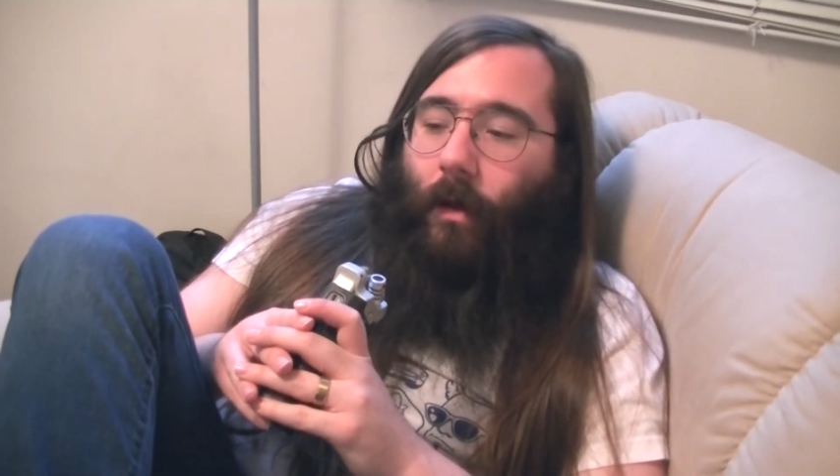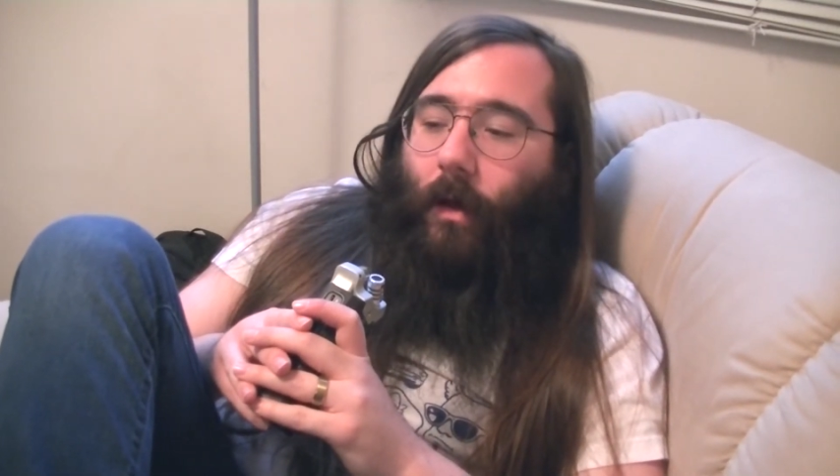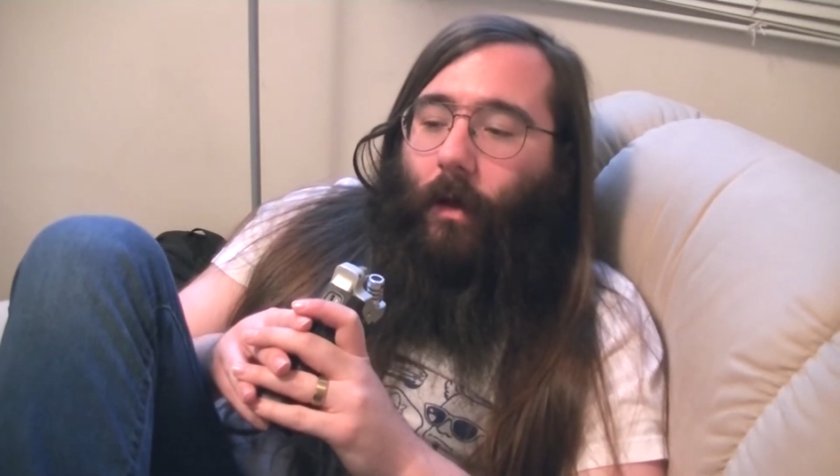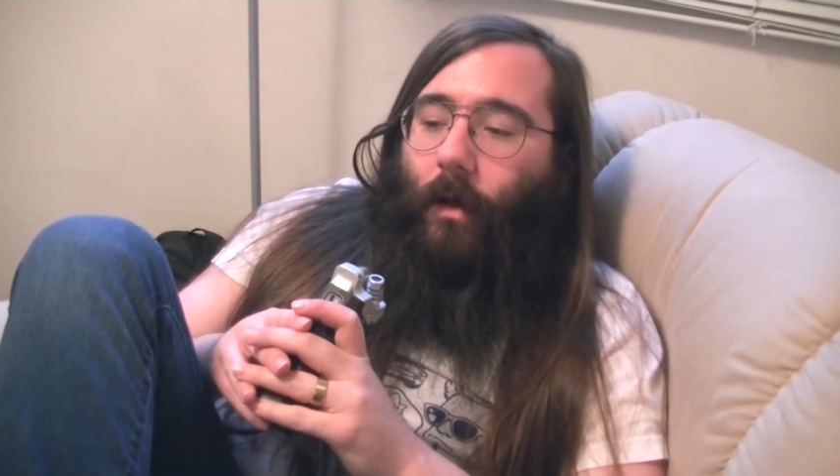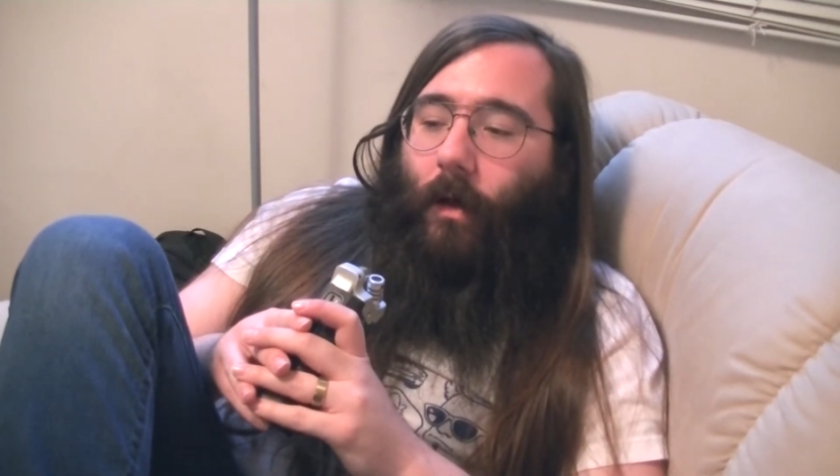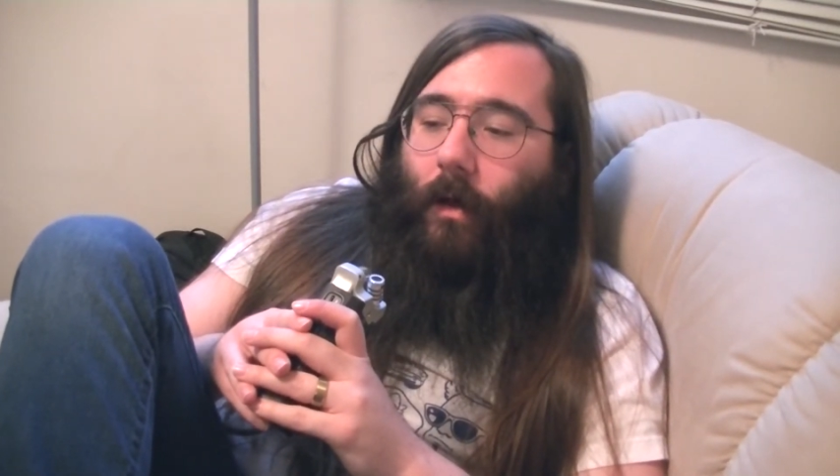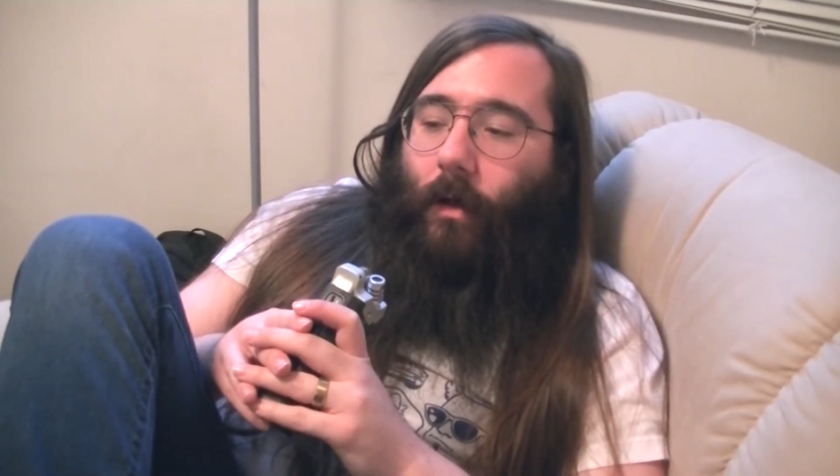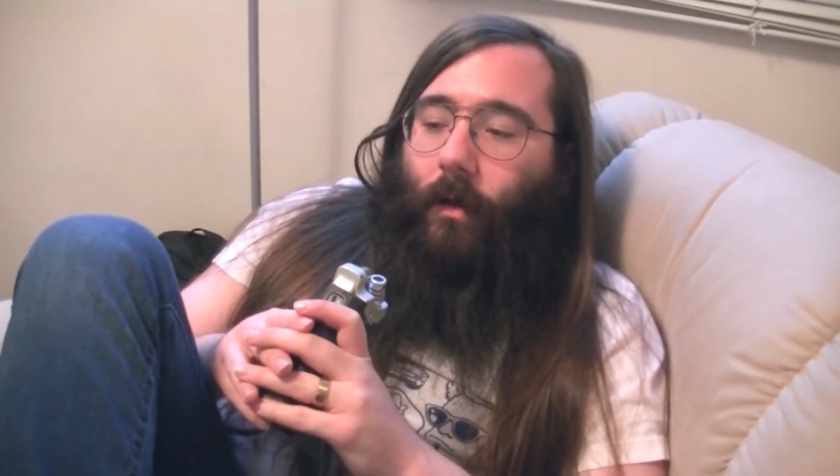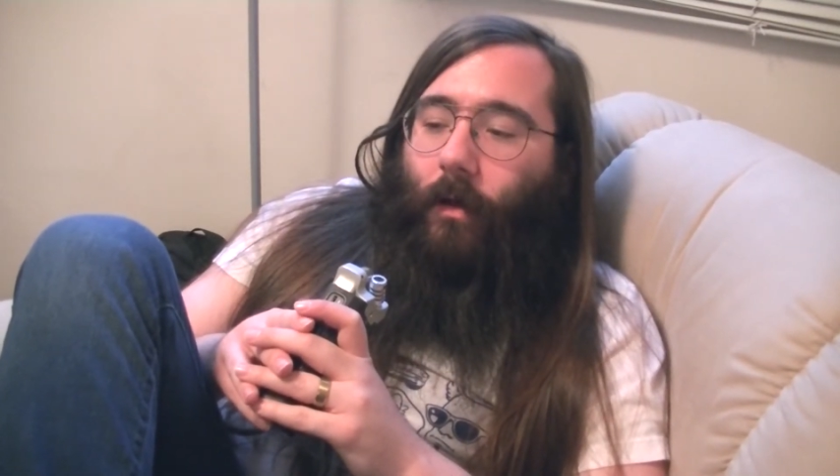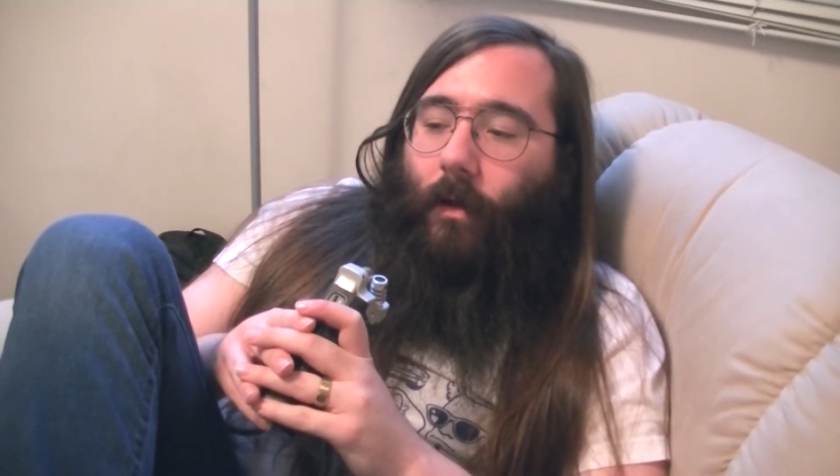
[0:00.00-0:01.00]

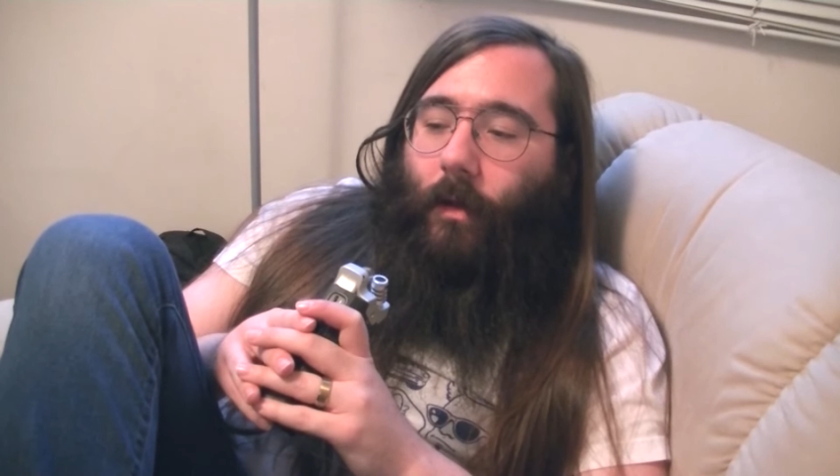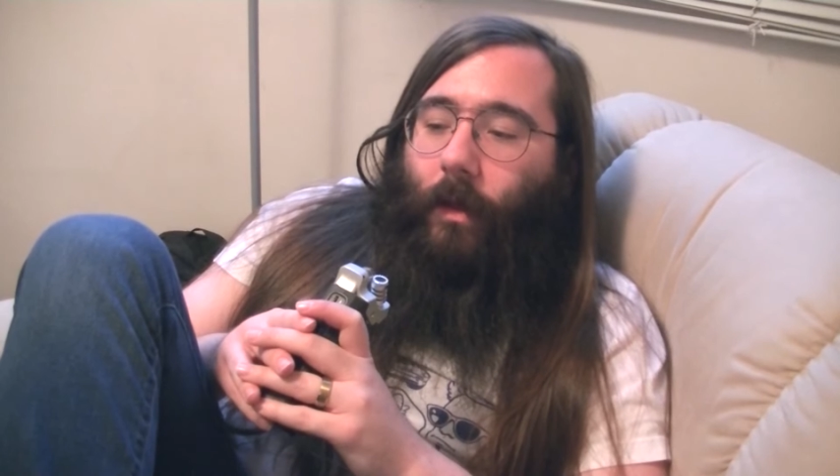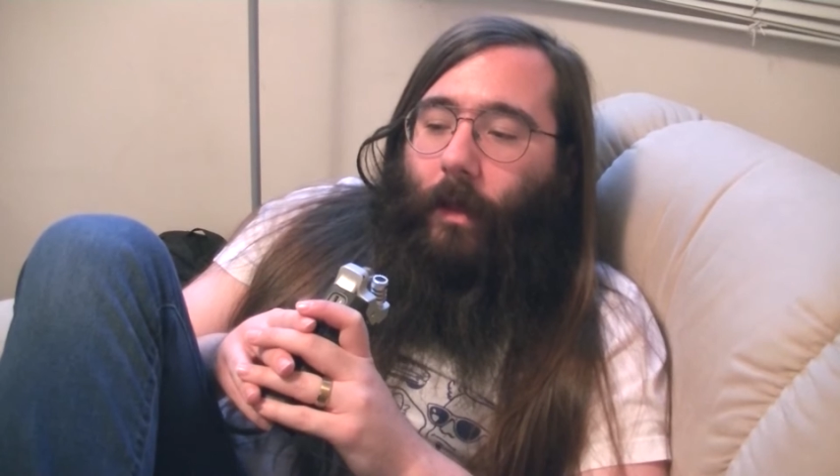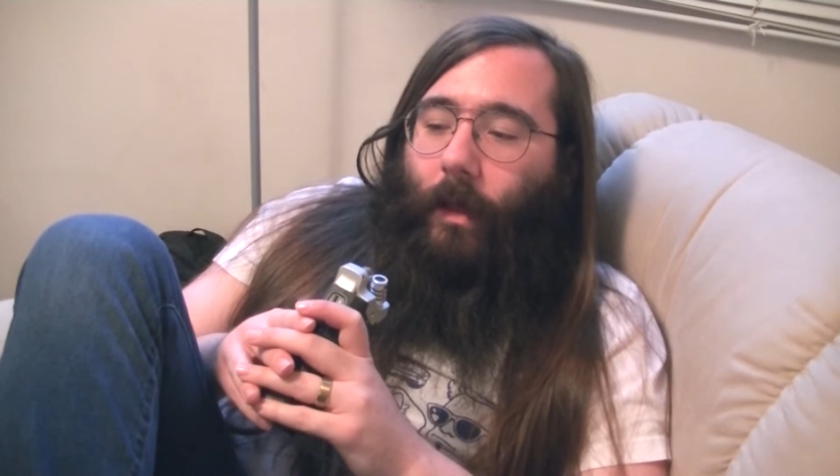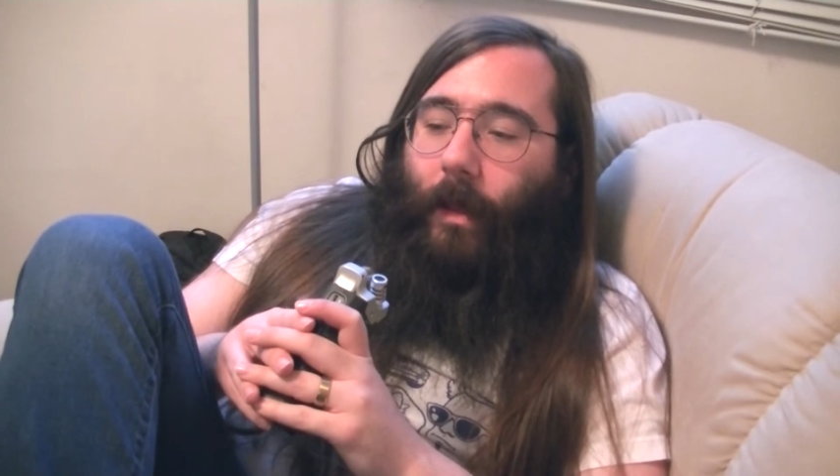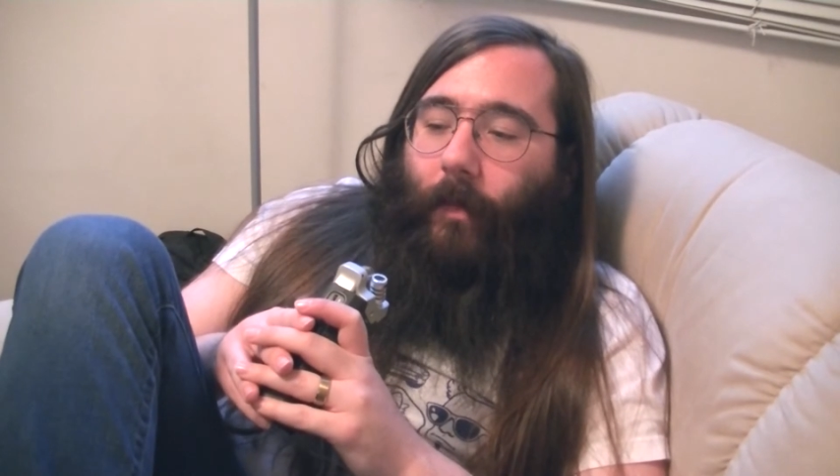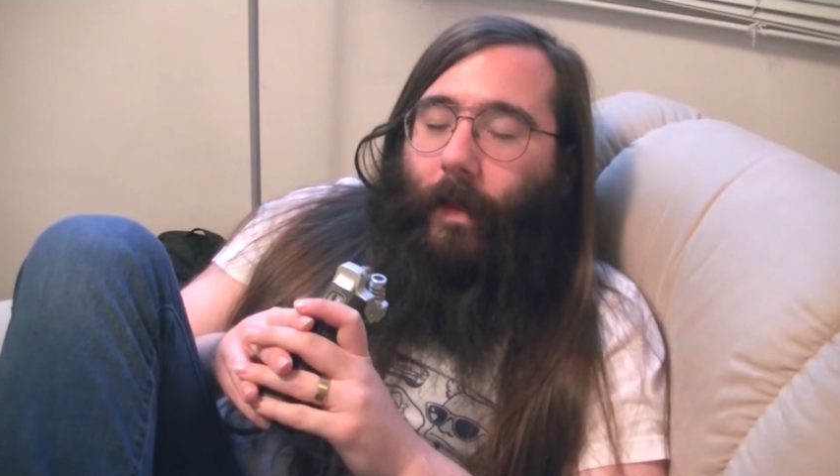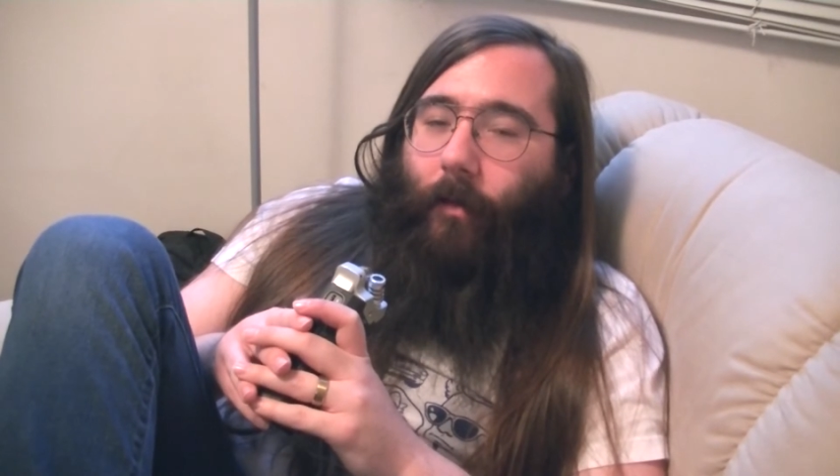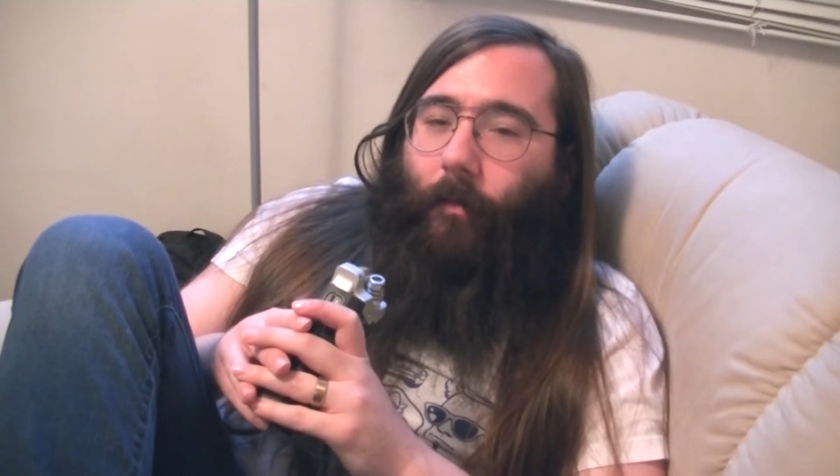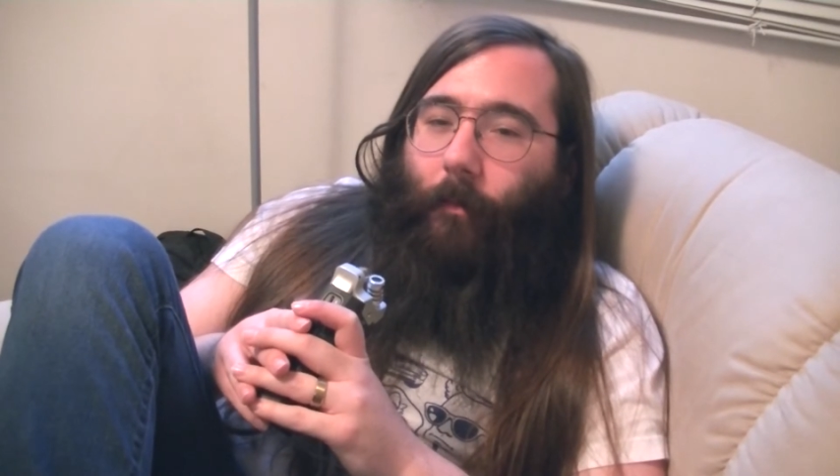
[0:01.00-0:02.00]
And
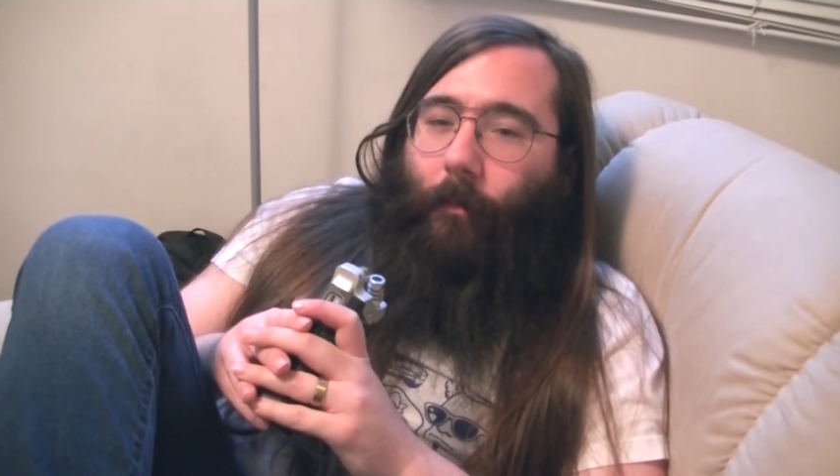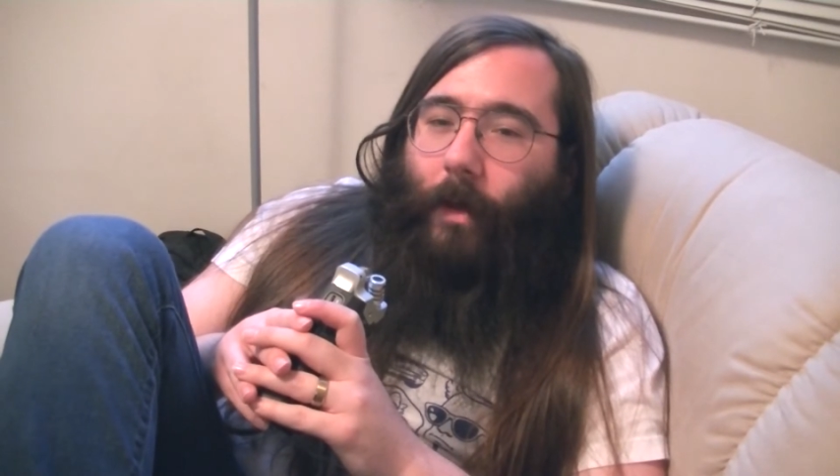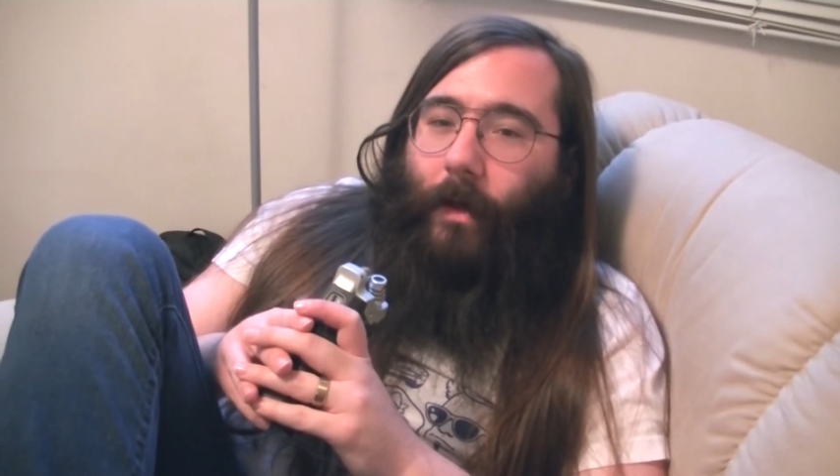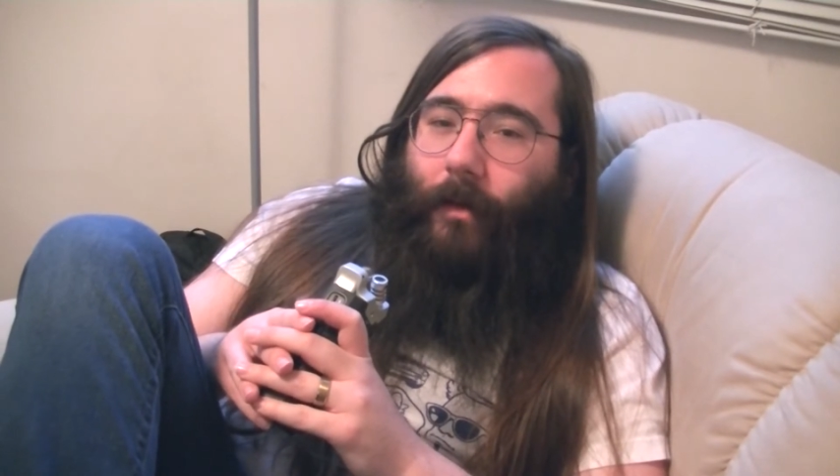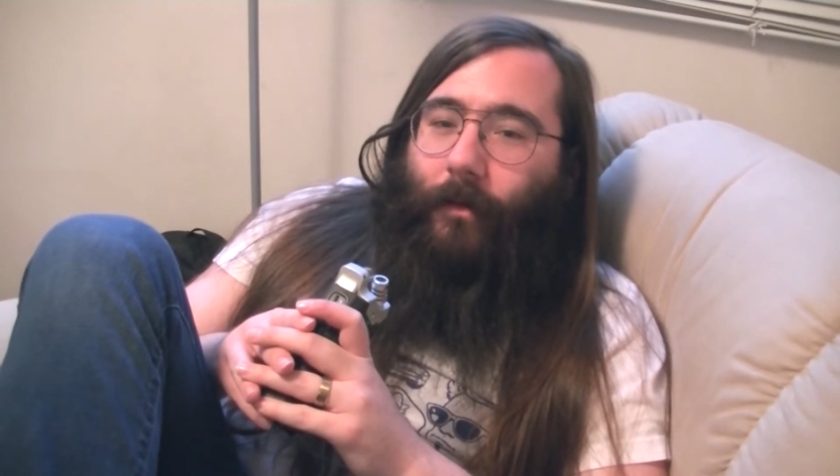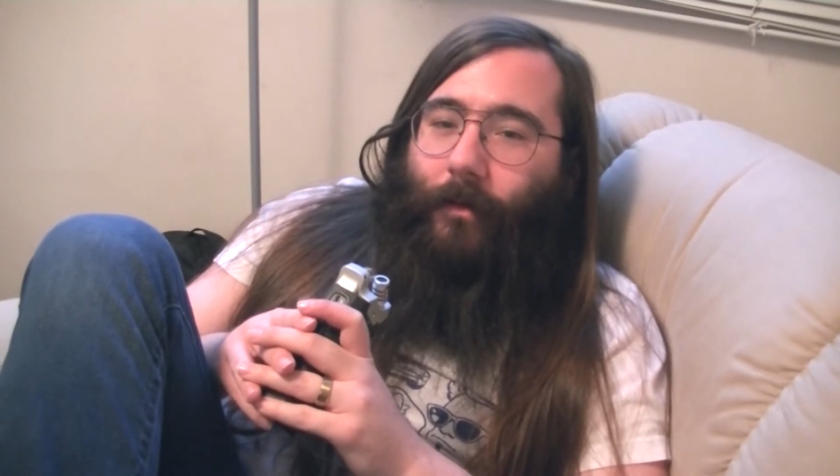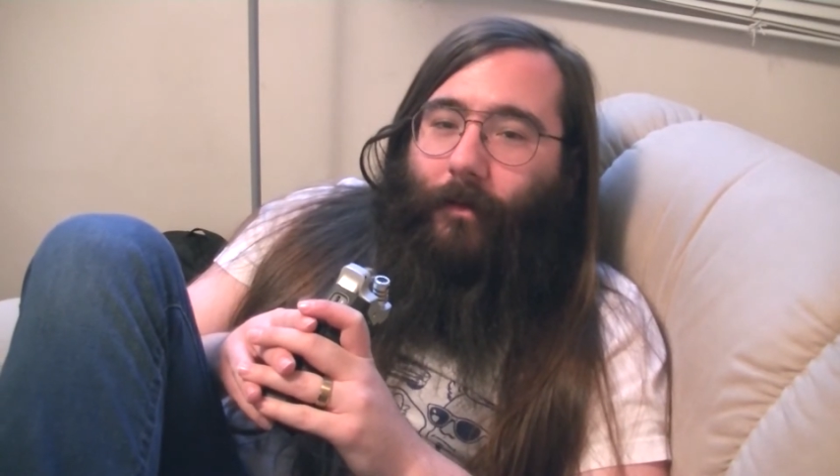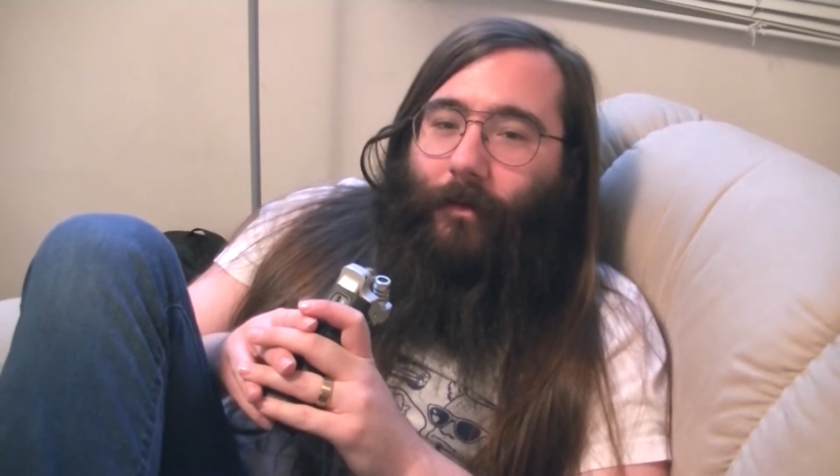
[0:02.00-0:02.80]
that's my